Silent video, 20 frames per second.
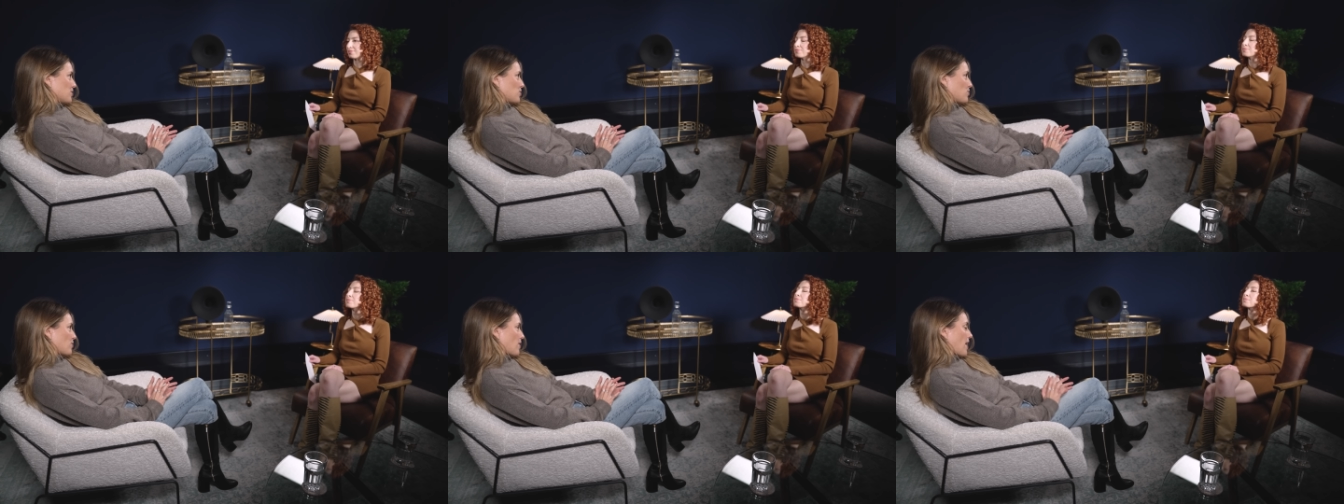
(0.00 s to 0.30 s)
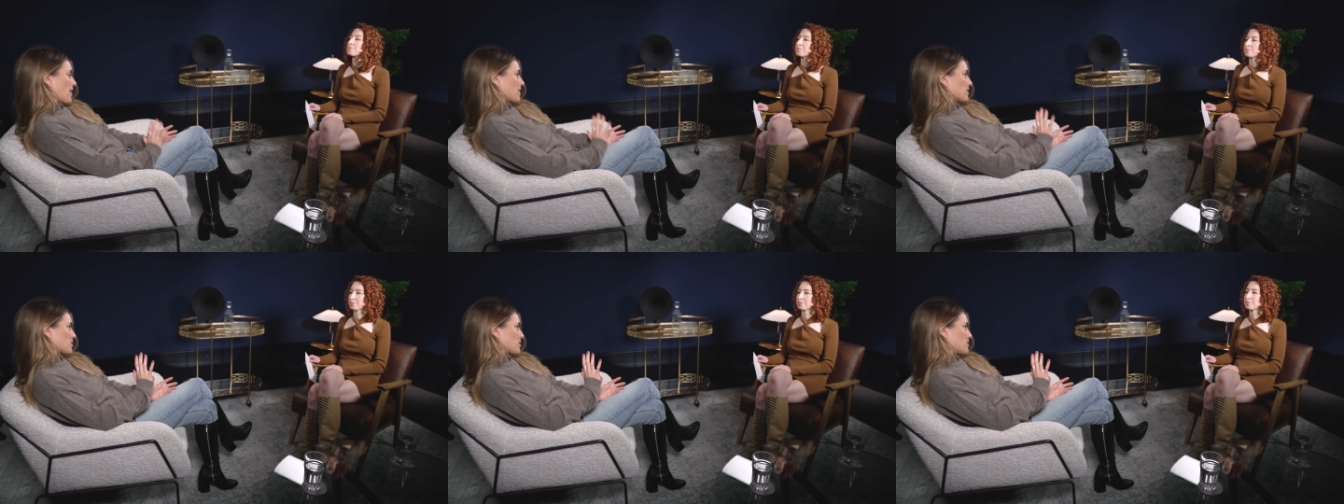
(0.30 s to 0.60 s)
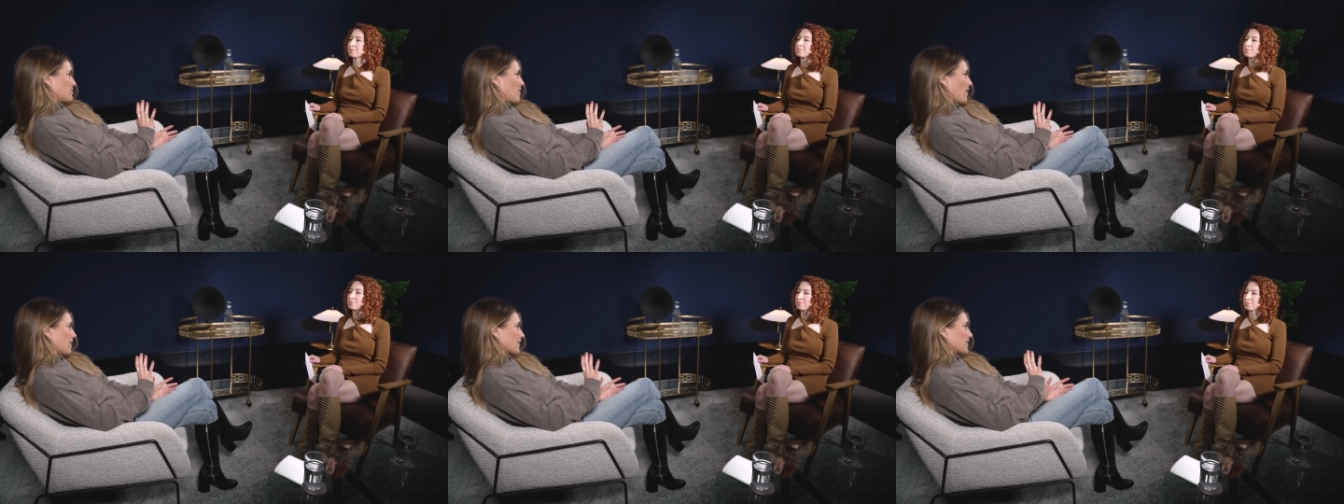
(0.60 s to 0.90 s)
to
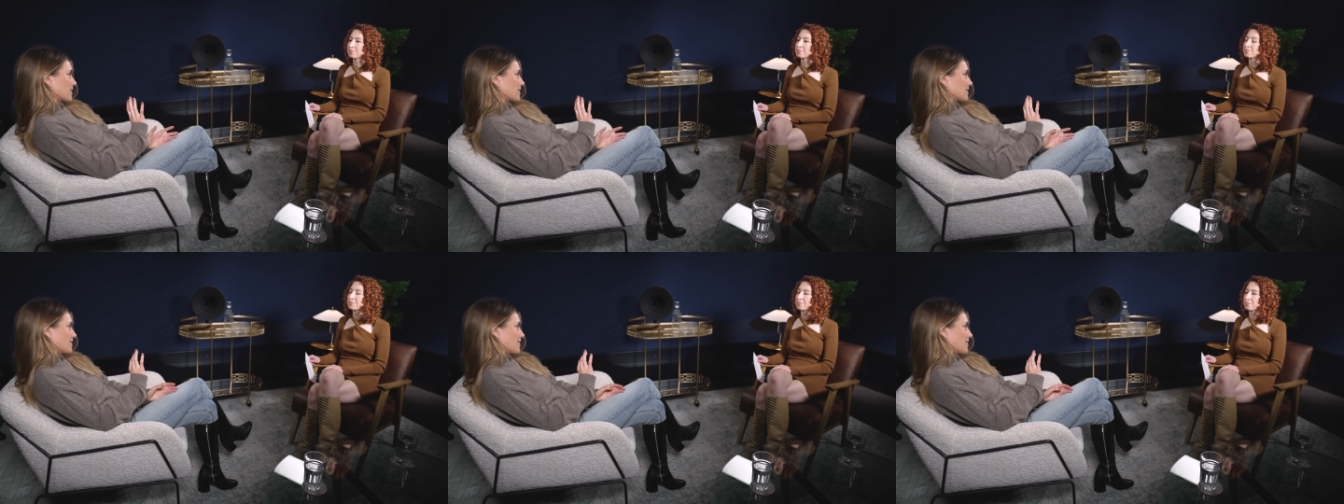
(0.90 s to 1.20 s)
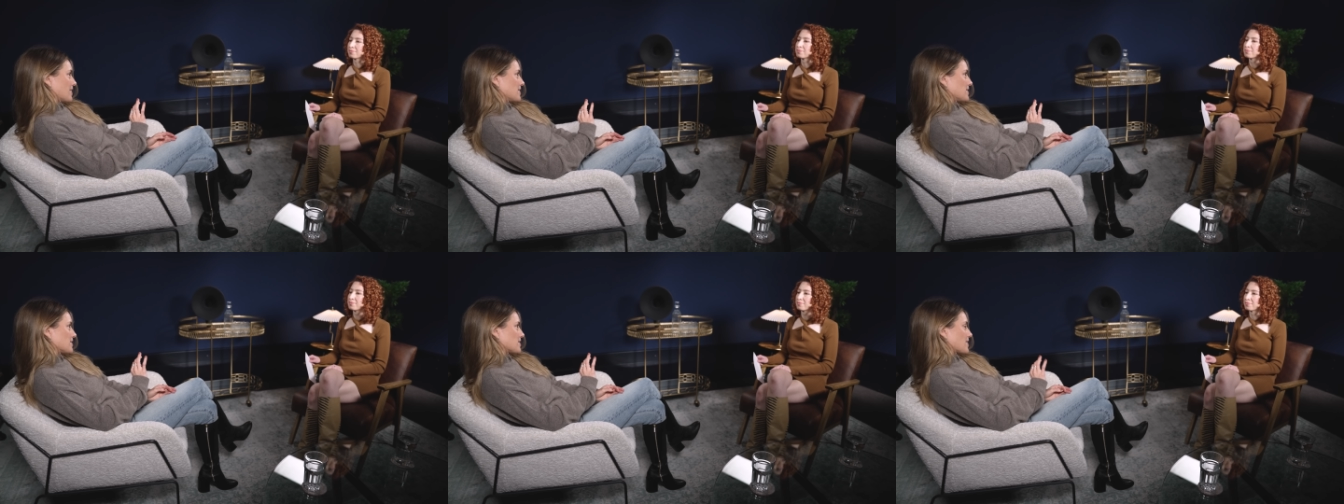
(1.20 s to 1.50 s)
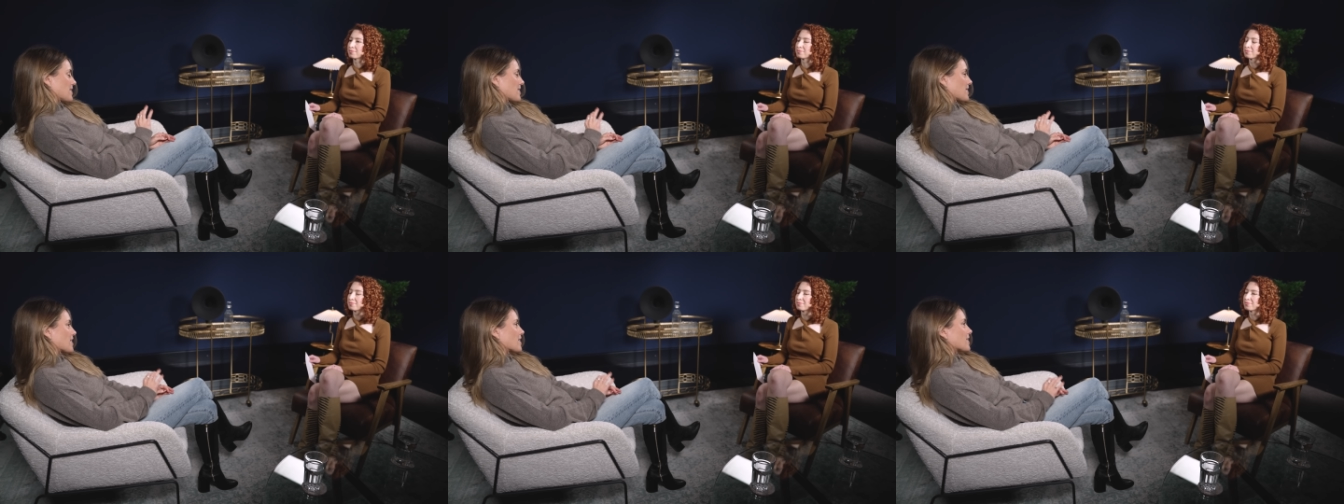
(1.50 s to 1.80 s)
actually recognize
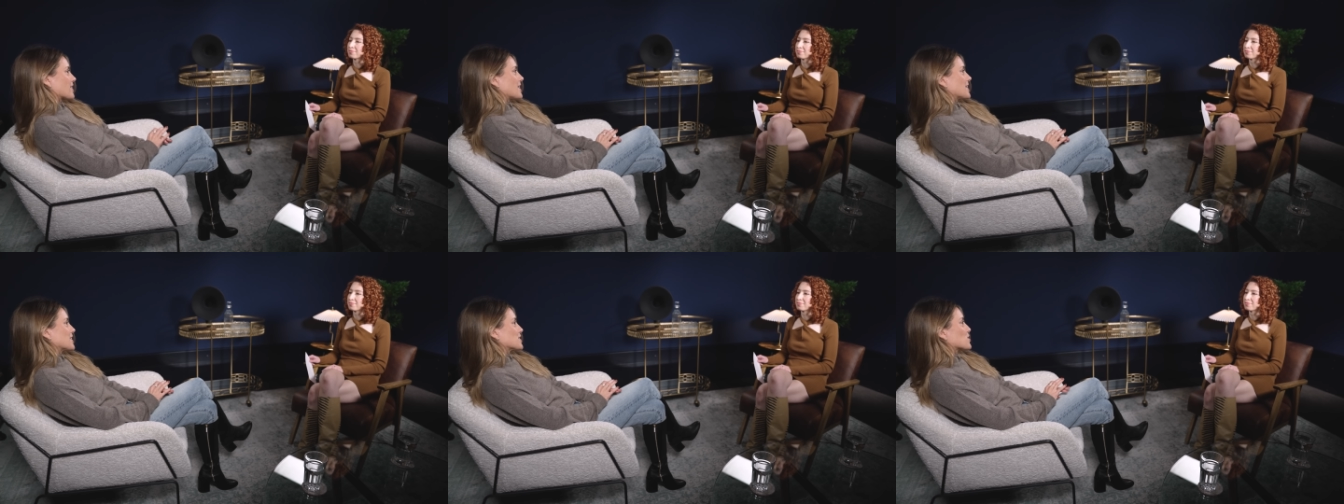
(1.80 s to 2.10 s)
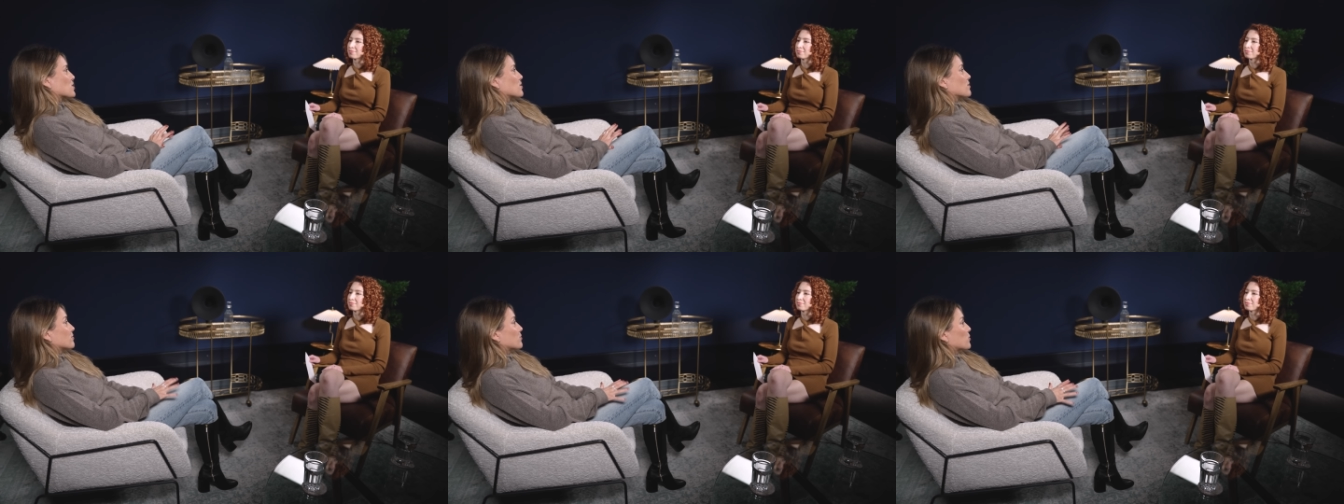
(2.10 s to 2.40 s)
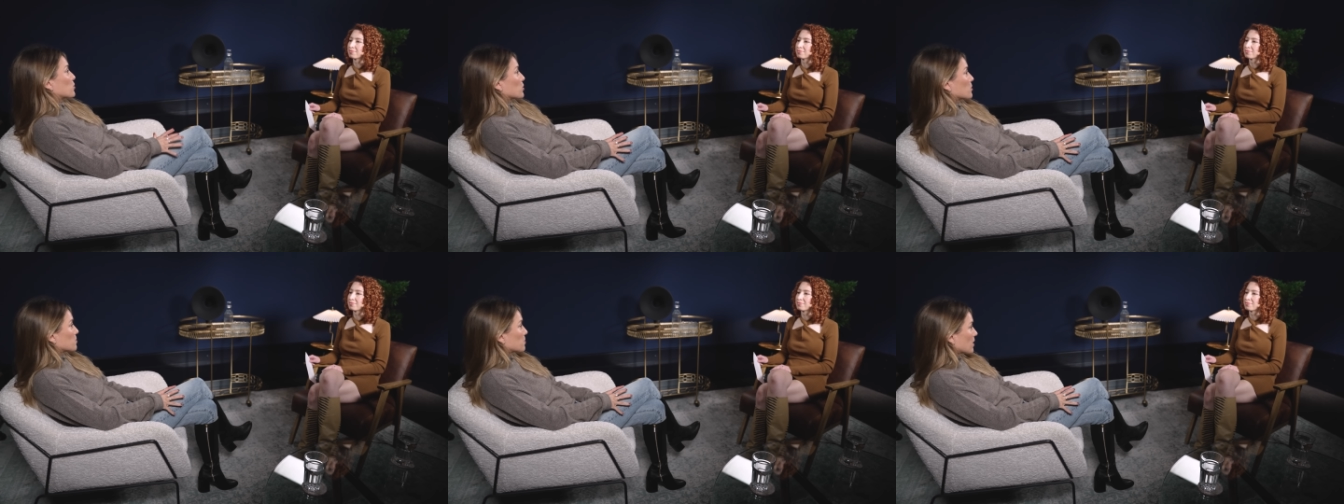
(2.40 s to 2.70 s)
that the things that
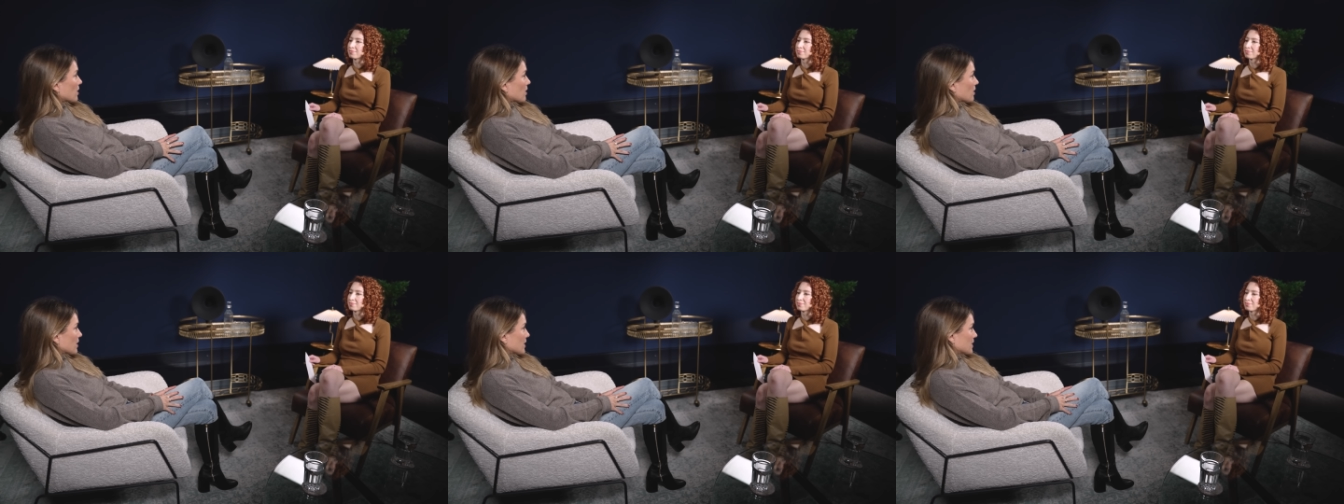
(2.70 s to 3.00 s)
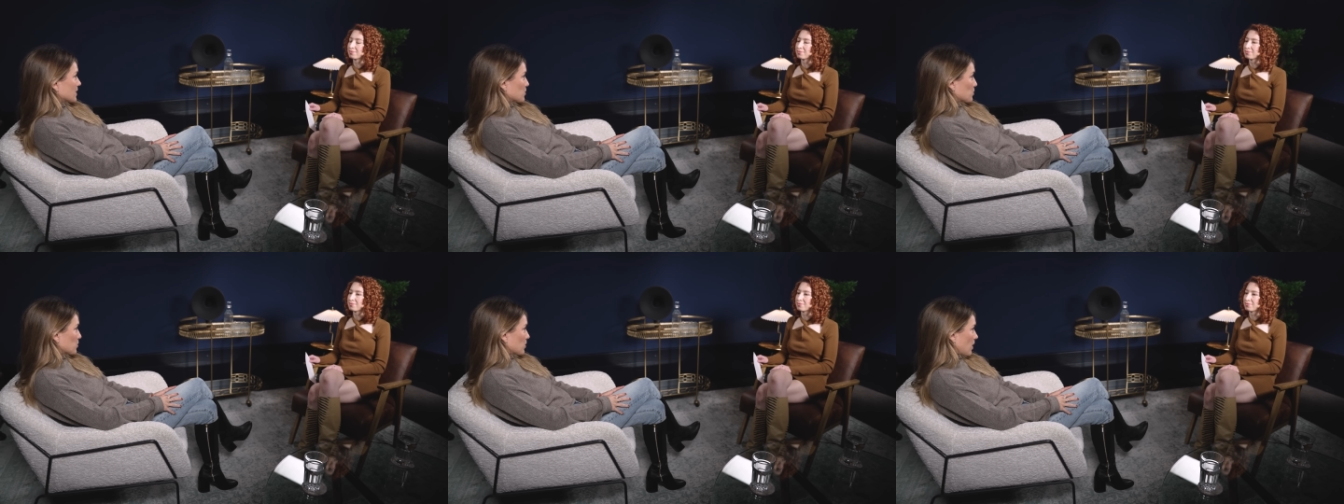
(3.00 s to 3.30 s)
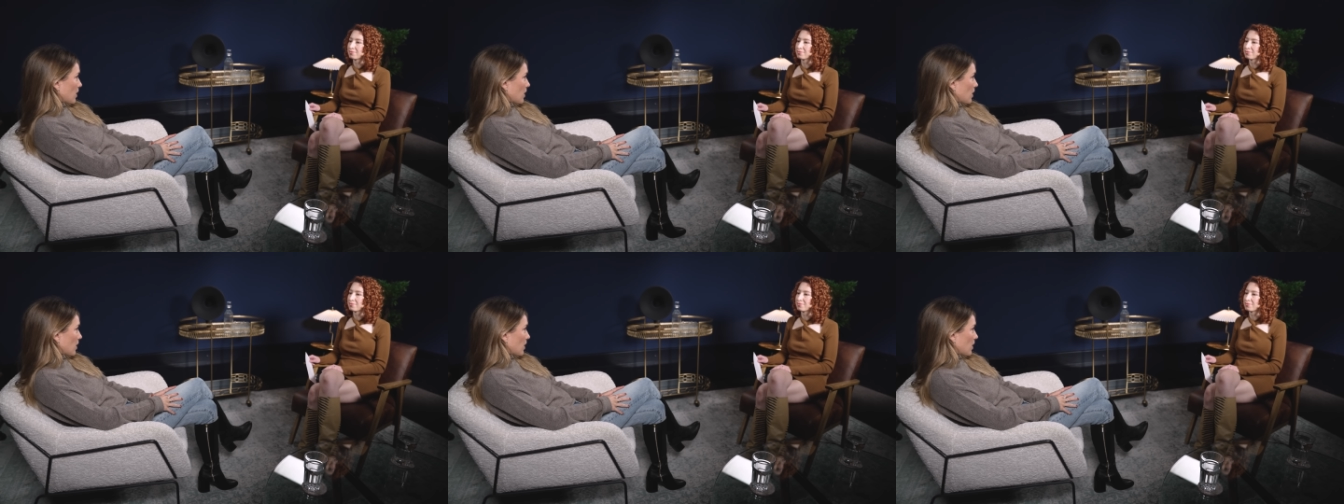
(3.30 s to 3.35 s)
fall apart in your